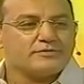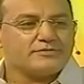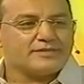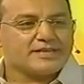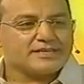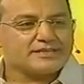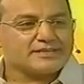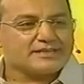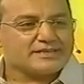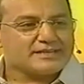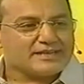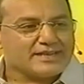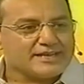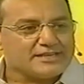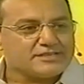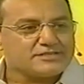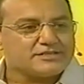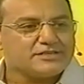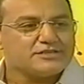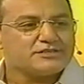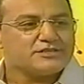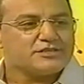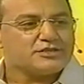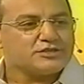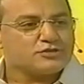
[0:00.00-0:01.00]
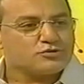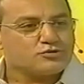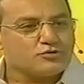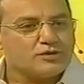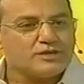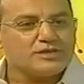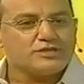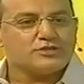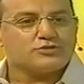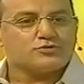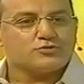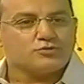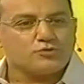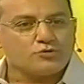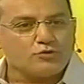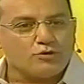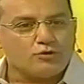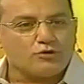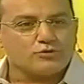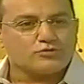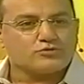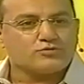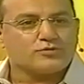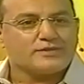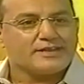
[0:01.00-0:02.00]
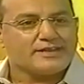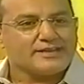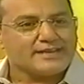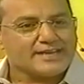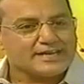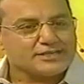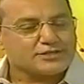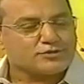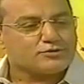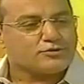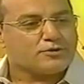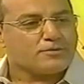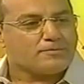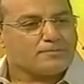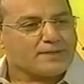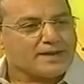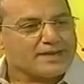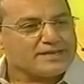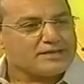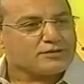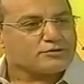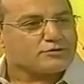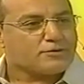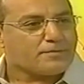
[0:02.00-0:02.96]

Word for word: That license is going to go to the National Mining